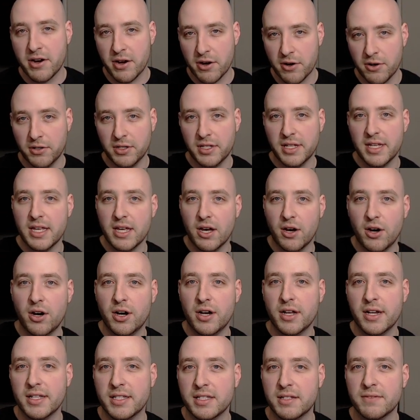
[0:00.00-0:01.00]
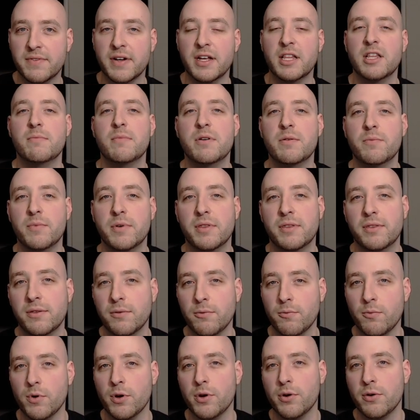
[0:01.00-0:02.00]
early on in development with the
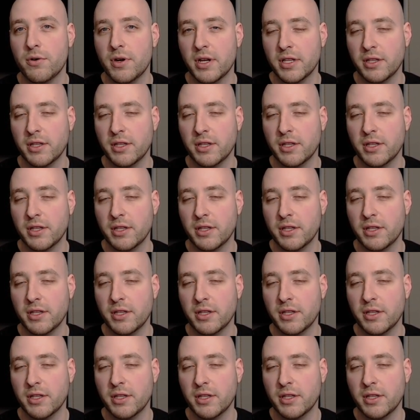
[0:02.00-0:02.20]
Rogue,